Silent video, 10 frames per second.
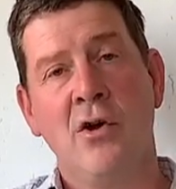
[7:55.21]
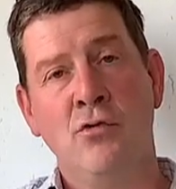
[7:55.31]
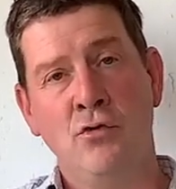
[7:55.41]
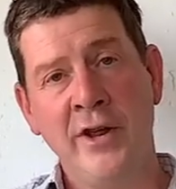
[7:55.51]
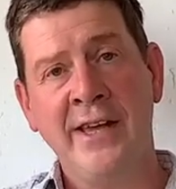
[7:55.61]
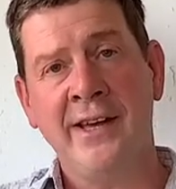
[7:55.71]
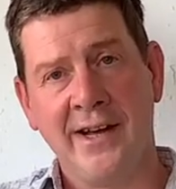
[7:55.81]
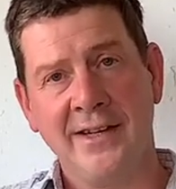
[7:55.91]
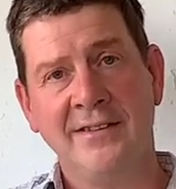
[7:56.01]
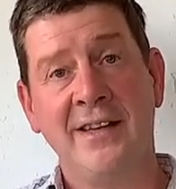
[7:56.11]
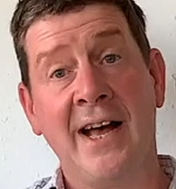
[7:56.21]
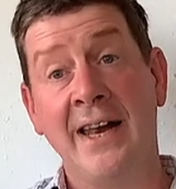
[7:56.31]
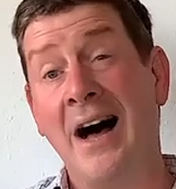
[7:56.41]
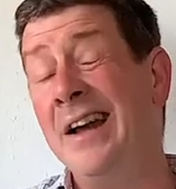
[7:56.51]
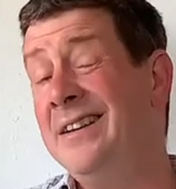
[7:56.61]
recut and
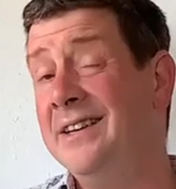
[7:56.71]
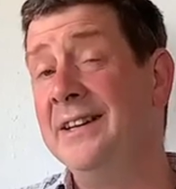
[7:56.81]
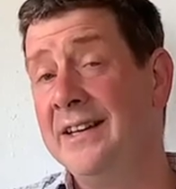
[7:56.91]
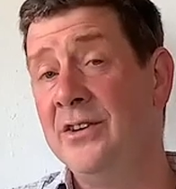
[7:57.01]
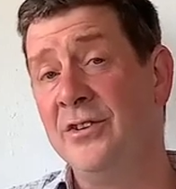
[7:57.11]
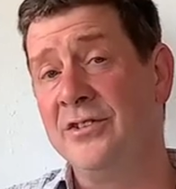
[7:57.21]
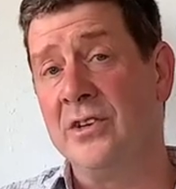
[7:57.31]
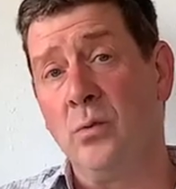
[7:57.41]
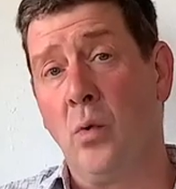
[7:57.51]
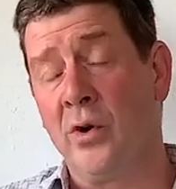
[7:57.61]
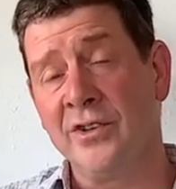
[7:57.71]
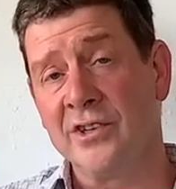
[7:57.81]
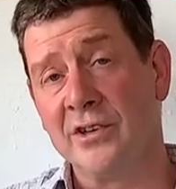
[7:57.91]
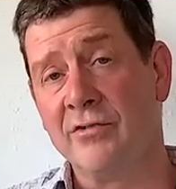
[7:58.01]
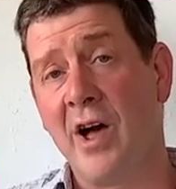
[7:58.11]
ideally used in
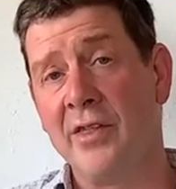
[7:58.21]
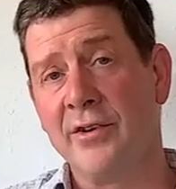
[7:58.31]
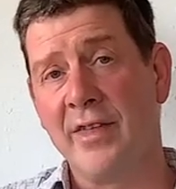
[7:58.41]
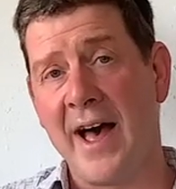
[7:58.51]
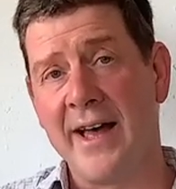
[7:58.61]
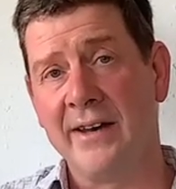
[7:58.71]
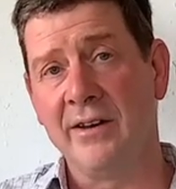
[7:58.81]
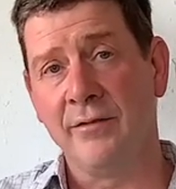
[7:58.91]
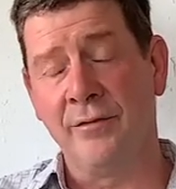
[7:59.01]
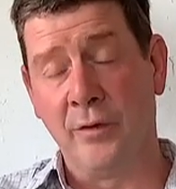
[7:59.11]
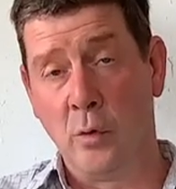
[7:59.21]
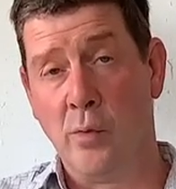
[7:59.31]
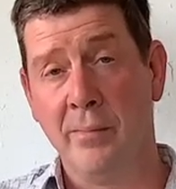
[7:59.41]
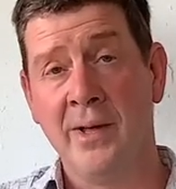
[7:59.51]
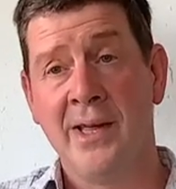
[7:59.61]
water rather than
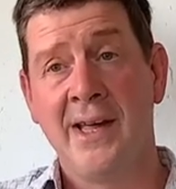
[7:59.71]
foam.